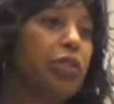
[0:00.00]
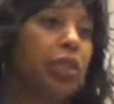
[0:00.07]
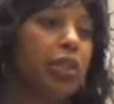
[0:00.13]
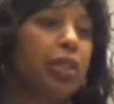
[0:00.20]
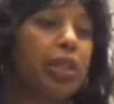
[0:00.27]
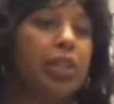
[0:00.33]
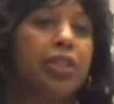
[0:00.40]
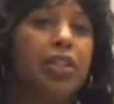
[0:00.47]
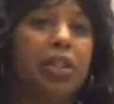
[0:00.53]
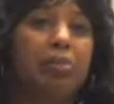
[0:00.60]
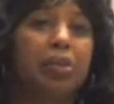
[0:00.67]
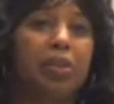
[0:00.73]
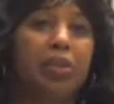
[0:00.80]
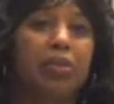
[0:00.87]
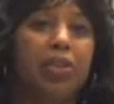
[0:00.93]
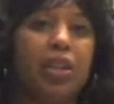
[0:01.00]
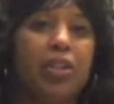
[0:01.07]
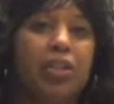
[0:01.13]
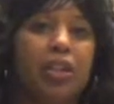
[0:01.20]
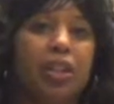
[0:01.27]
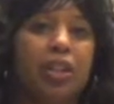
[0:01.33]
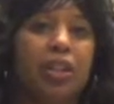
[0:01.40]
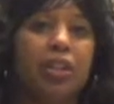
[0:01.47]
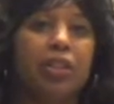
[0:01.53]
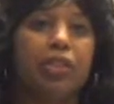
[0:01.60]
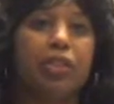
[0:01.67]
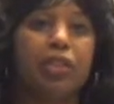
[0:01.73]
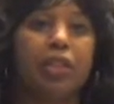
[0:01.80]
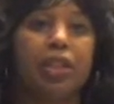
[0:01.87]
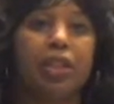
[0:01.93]
certainly demotivation, and it
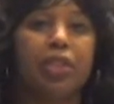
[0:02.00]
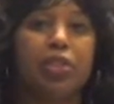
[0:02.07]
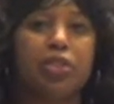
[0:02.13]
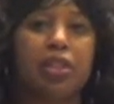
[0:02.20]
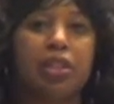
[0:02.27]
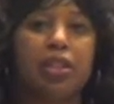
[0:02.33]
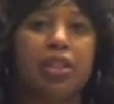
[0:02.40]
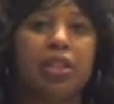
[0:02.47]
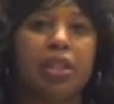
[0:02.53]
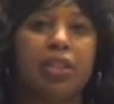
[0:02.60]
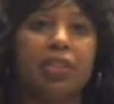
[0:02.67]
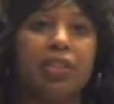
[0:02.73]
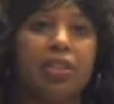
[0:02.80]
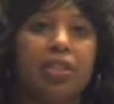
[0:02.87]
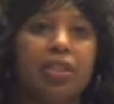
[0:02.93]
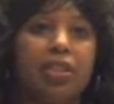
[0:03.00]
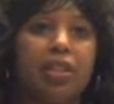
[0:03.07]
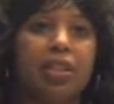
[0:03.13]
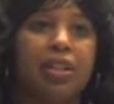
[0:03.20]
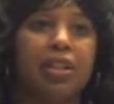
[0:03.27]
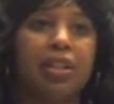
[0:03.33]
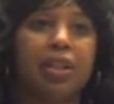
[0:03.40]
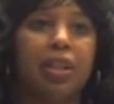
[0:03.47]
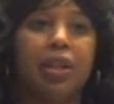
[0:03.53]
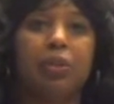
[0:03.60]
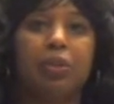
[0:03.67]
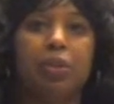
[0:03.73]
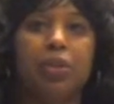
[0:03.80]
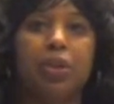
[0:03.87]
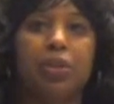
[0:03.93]
certainly usually doesn't
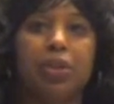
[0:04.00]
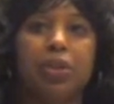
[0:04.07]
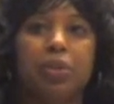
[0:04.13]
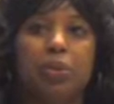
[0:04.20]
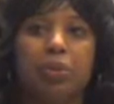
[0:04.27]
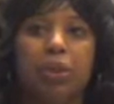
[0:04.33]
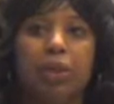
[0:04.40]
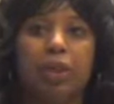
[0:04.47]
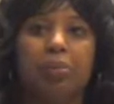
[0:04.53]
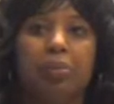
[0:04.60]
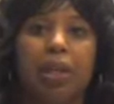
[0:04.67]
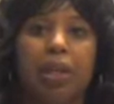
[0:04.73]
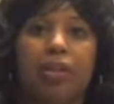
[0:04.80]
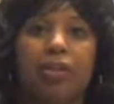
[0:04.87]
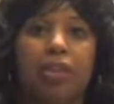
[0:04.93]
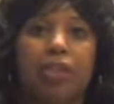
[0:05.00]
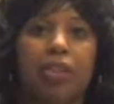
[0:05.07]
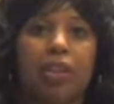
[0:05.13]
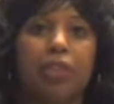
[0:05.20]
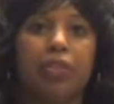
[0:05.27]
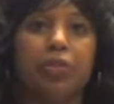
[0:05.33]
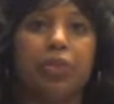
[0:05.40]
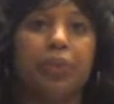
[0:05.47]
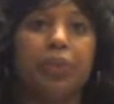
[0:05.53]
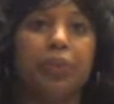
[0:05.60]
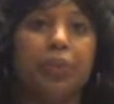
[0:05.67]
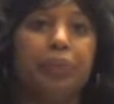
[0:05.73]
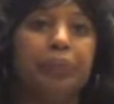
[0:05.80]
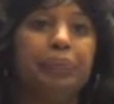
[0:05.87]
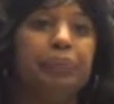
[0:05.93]
equal going to work and being
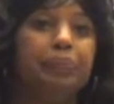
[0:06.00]
successful.